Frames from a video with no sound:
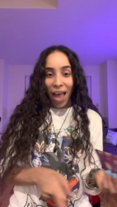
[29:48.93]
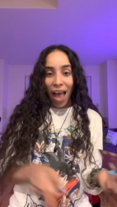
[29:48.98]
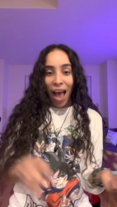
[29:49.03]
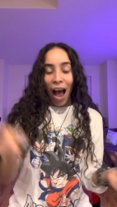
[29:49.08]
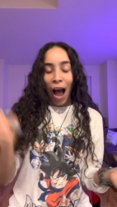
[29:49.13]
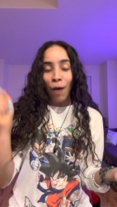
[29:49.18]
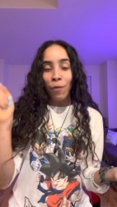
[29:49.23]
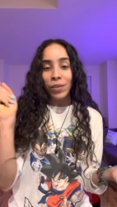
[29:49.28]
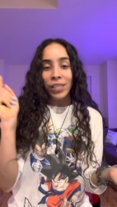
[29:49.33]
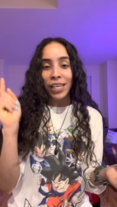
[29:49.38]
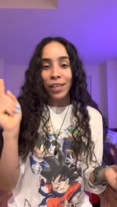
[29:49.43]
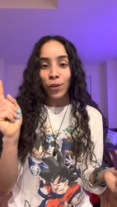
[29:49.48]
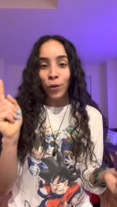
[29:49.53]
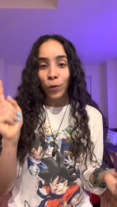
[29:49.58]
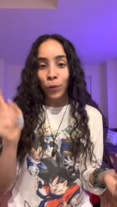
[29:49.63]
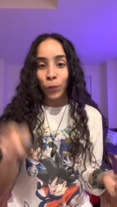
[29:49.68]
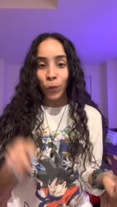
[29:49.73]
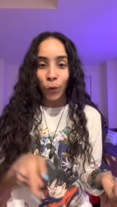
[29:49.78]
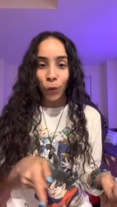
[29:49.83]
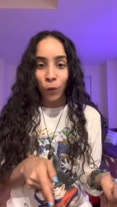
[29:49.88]
I was in the
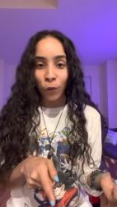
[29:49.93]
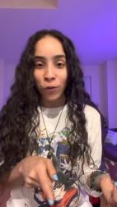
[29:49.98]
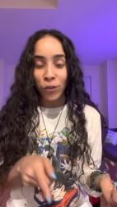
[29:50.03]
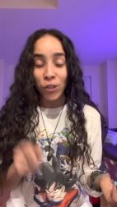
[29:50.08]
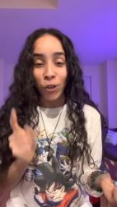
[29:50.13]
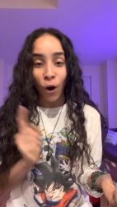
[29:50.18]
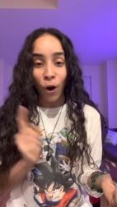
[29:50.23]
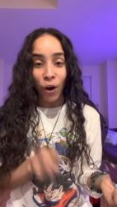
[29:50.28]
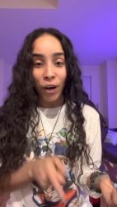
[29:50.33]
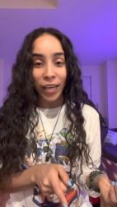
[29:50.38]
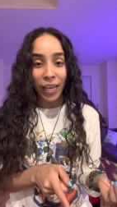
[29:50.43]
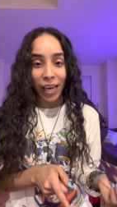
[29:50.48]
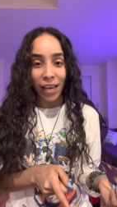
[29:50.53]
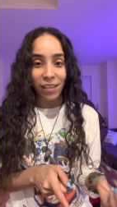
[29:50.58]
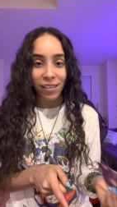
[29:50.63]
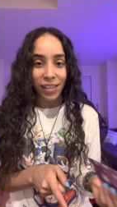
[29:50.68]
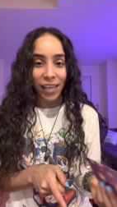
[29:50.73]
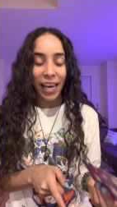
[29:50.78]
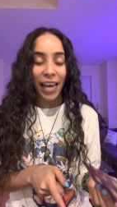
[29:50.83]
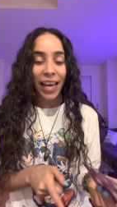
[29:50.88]
roof
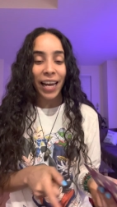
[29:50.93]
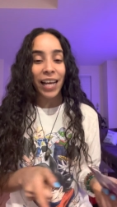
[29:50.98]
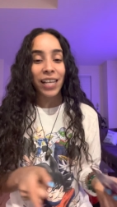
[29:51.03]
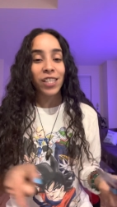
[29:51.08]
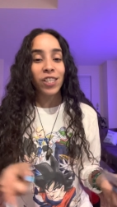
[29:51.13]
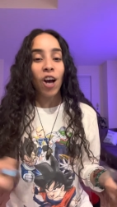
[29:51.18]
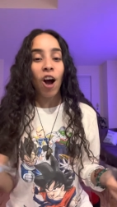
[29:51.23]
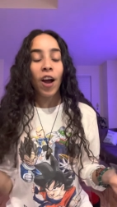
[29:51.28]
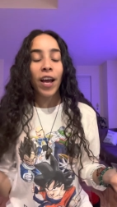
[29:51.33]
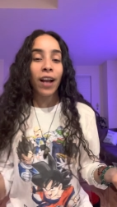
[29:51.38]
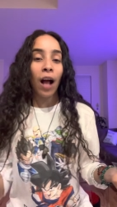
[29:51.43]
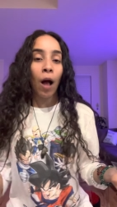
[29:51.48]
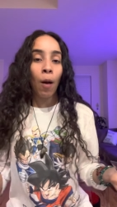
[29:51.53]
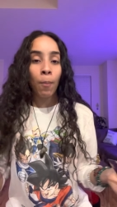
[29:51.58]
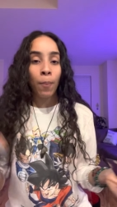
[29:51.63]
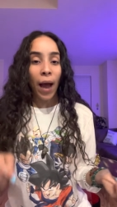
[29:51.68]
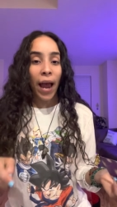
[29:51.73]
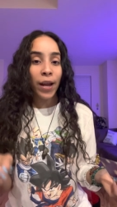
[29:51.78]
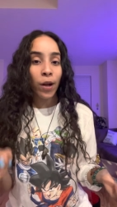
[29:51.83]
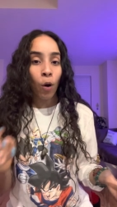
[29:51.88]
stargazing and I saw an
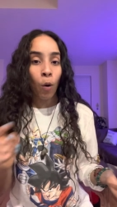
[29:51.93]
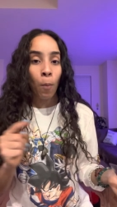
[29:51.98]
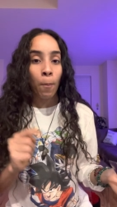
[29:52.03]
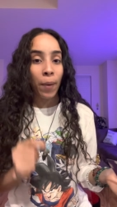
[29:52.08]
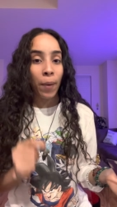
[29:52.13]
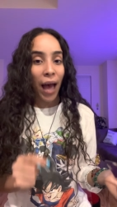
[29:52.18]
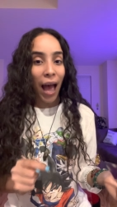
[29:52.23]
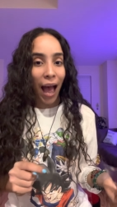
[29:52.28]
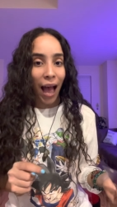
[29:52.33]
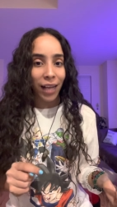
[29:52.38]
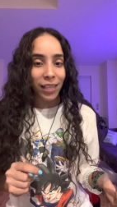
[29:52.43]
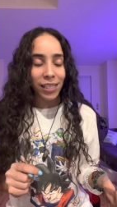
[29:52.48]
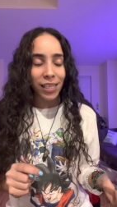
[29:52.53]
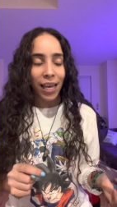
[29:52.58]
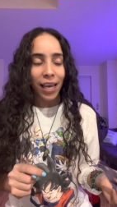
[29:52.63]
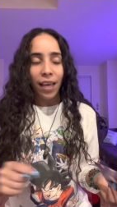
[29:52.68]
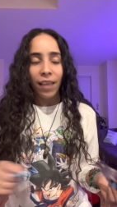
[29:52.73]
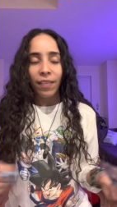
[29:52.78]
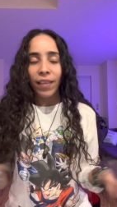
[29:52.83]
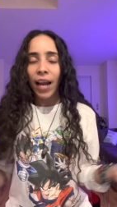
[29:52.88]
albino bat
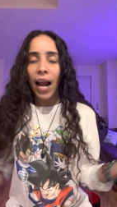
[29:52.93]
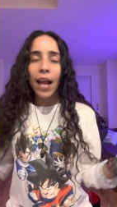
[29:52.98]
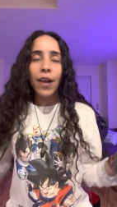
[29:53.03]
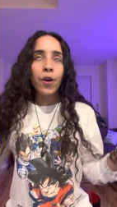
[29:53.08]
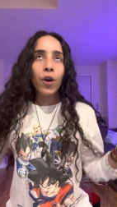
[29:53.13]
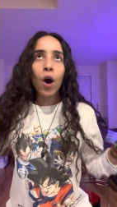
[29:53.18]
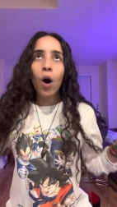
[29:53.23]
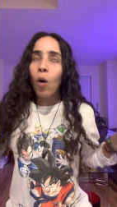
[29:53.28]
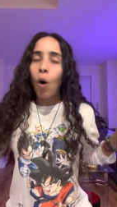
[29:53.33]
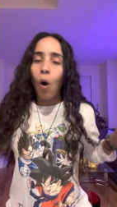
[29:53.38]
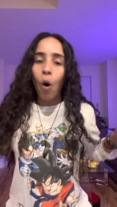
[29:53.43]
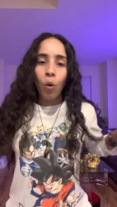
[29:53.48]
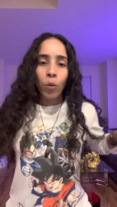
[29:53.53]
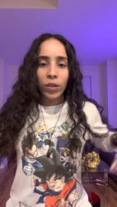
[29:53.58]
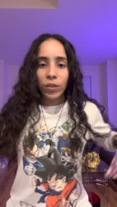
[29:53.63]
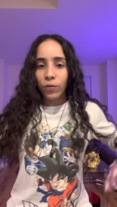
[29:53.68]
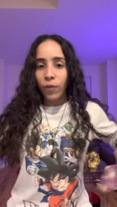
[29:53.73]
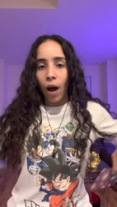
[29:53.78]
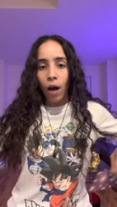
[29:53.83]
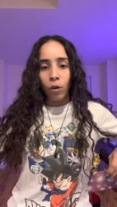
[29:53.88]
that I know
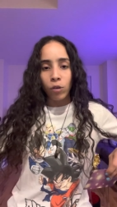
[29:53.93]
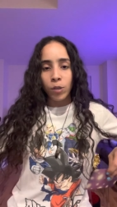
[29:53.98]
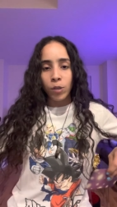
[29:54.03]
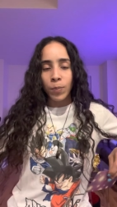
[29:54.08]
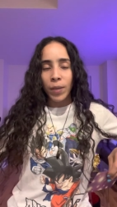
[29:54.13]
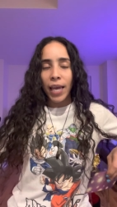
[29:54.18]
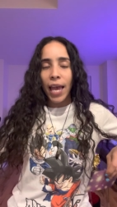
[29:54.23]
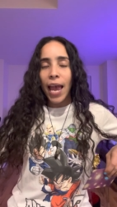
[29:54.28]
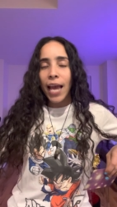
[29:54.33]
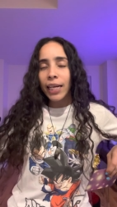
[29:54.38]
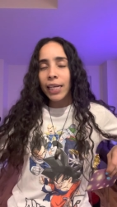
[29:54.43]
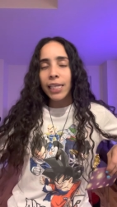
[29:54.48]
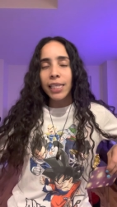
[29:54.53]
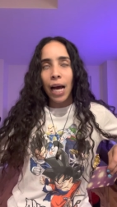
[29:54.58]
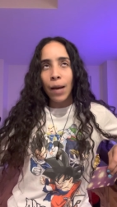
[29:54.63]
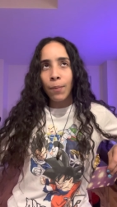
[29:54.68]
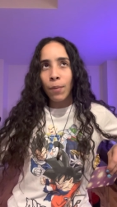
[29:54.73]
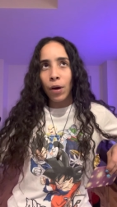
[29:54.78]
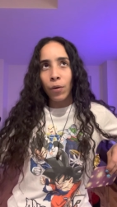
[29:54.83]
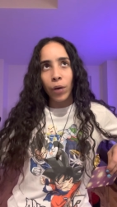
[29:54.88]
always follows me.
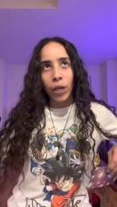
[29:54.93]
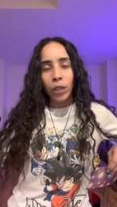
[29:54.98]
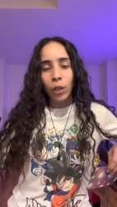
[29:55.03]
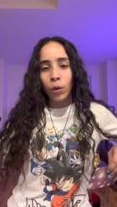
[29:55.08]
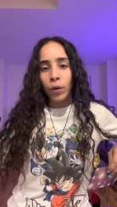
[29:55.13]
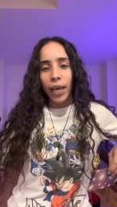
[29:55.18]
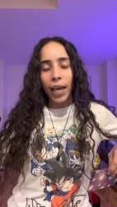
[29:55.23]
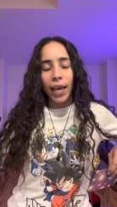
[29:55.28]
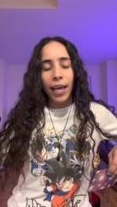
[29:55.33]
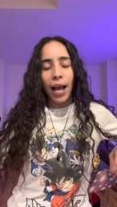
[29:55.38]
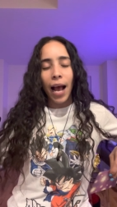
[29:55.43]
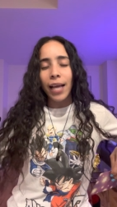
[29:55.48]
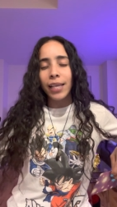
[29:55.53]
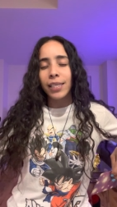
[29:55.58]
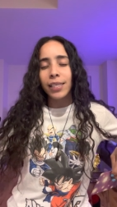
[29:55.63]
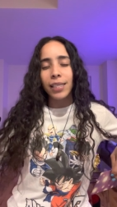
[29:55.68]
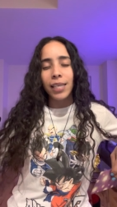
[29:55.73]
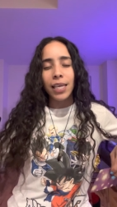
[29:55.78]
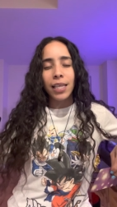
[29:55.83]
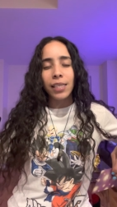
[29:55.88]
Anytime I relocate, I
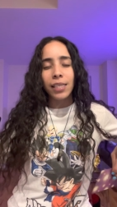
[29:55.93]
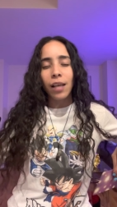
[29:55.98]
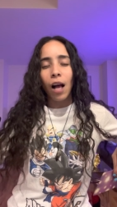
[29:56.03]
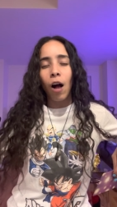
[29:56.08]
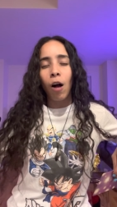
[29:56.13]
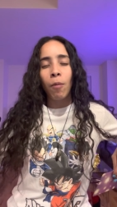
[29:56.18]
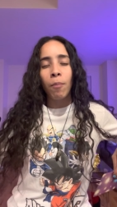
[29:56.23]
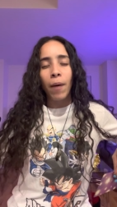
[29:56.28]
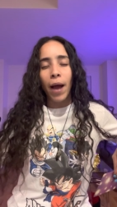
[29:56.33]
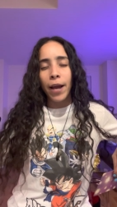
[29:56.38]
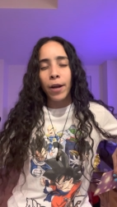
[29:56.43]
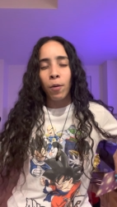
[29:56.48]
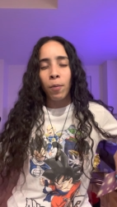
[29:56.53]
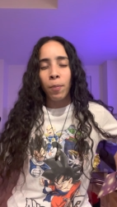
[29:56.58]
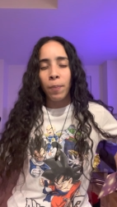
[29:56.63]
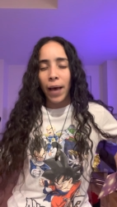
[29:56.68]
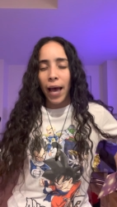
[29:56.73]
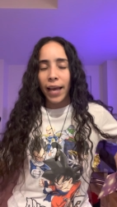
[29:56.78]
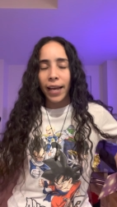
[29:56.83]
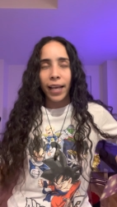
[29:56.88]
see this albino
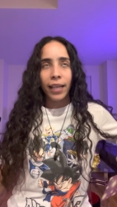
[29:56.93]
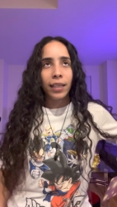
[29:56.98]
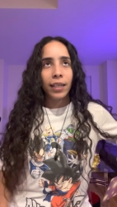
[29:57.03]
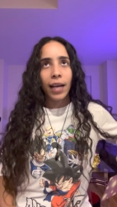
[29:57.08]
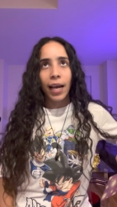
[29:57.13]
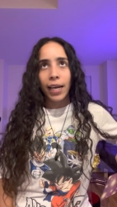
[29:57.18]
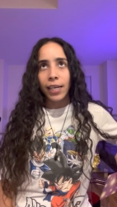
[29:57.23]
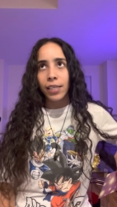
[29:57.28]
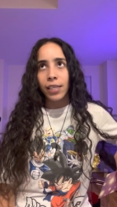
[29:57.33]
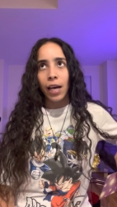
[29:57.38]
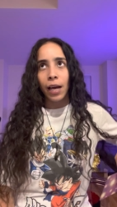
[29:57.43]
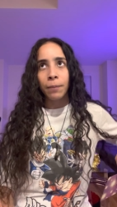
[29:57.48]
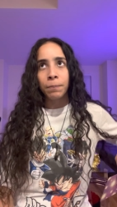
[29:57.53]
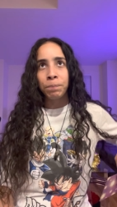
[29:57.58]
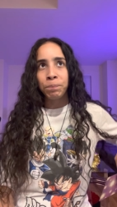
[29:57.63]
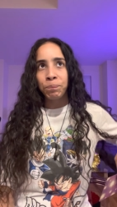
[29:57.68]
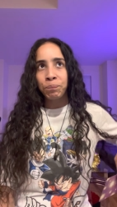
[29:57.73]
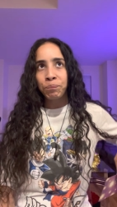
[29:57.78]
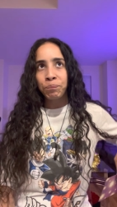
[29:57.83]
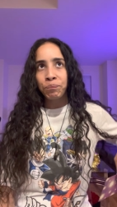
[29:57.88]
bat in the nighttime.